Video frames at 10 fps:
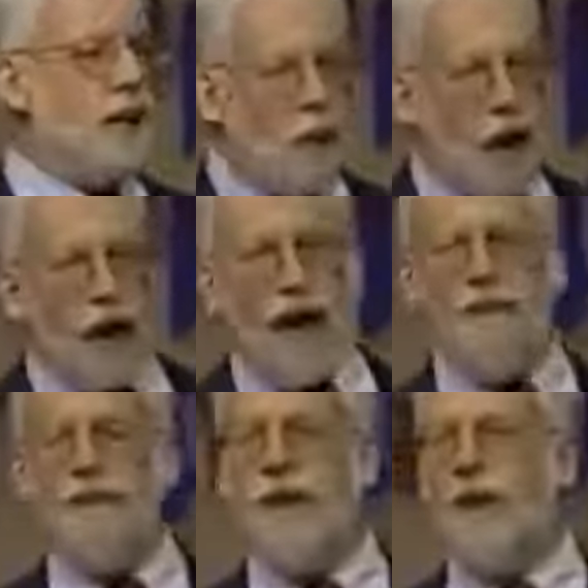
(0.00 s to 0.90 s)
that you all
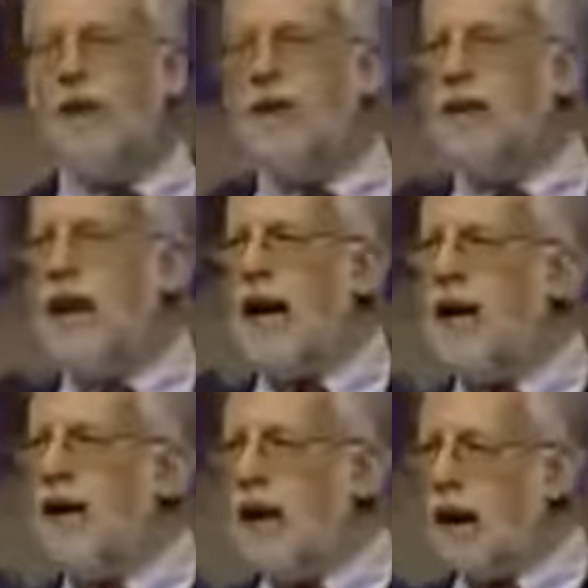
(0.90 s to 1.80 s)
have to
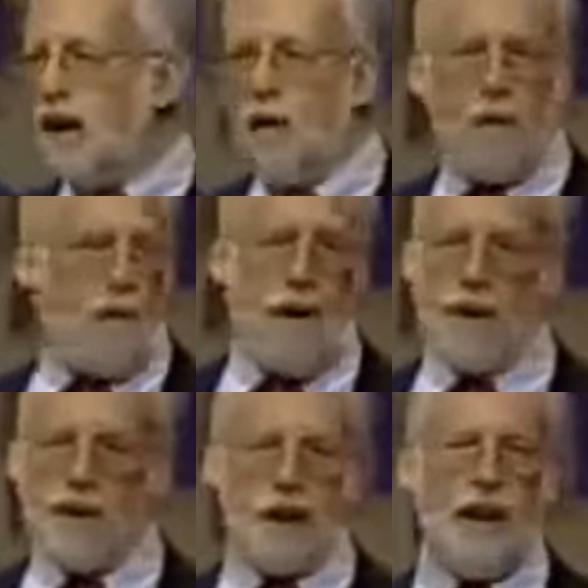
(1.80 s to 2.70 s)
understand, or
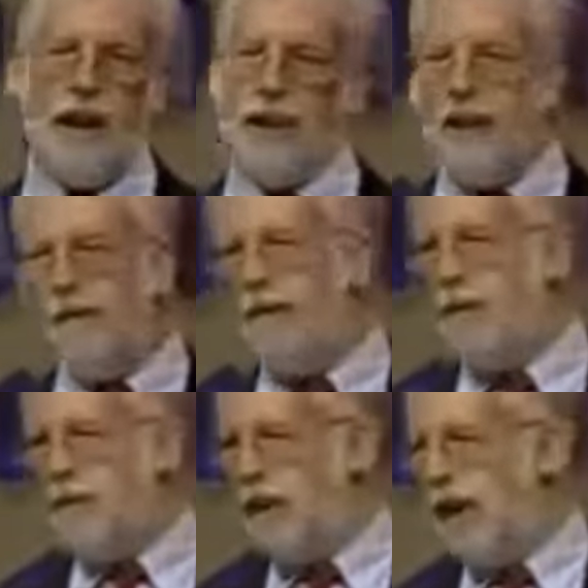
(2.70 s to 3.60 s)
else you're going to get
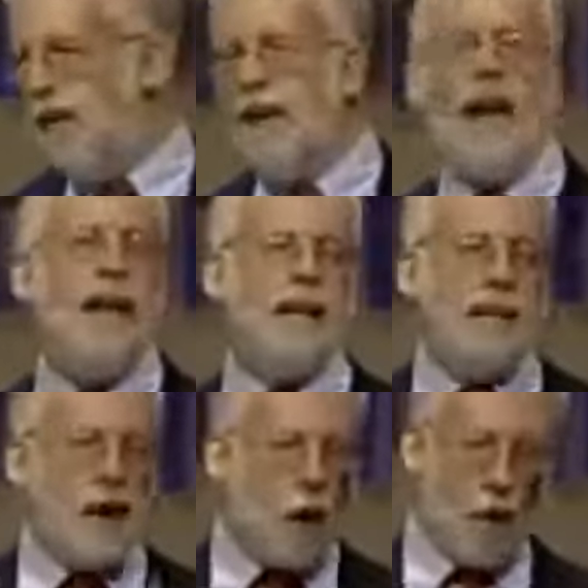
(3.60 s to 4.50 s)
confused later, and that
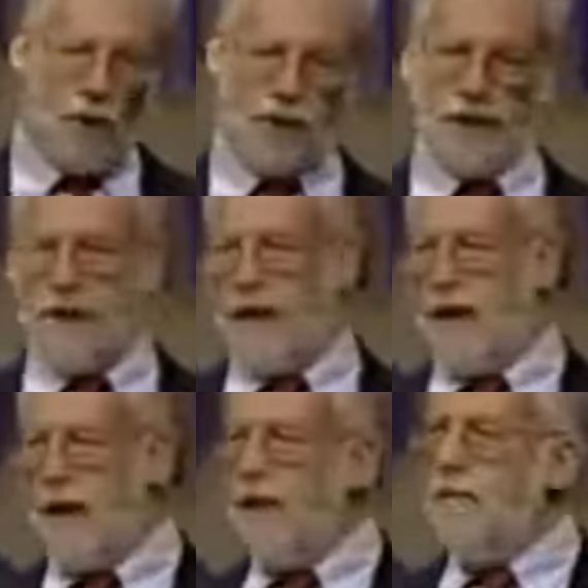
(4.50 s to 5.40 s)
is the oaths.
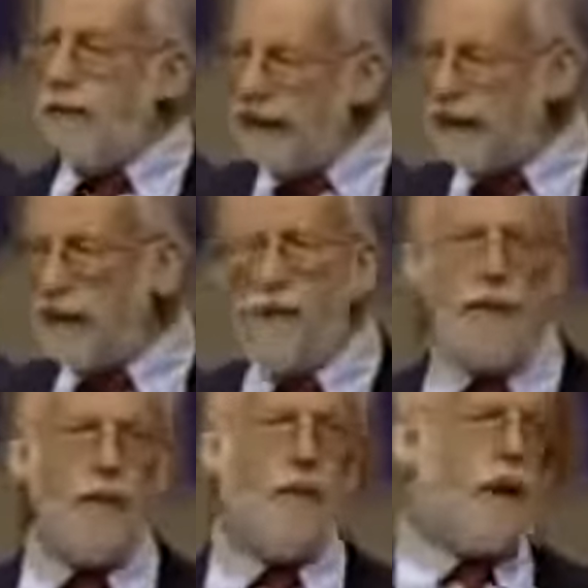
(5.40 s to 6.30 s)

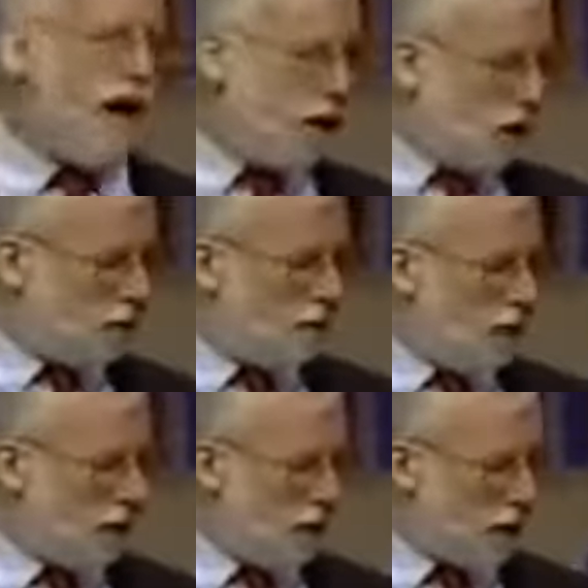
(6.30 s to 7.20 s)
Masonry requires its
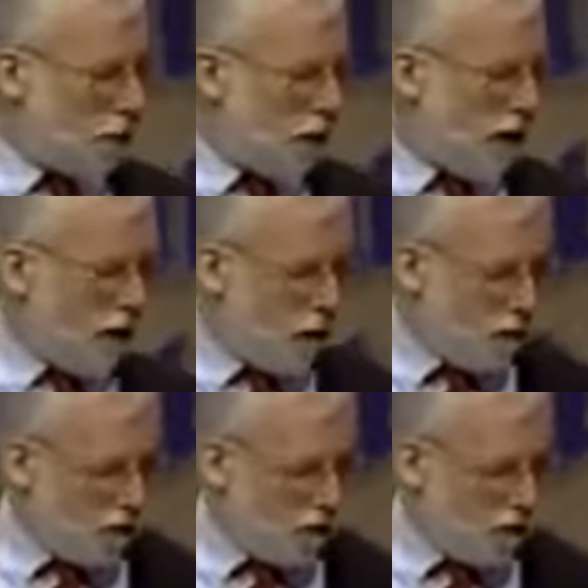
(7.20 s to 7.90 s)
people to swear